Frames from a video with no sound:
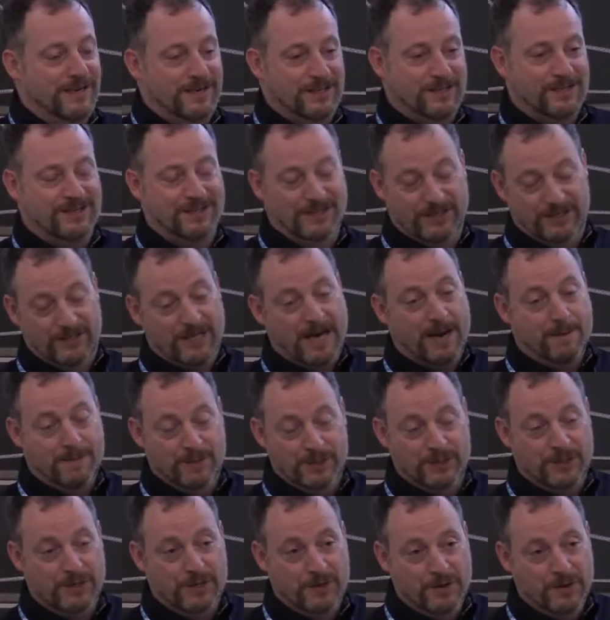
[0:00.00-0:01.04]
it's the same
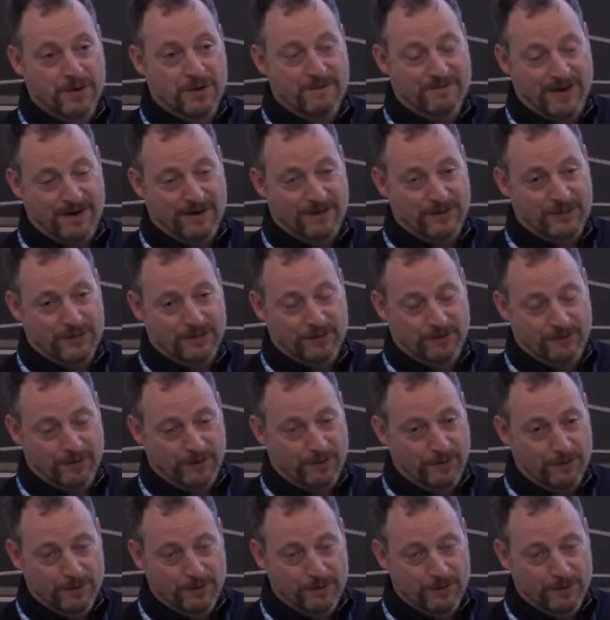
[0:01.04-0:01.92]
as the univariate story,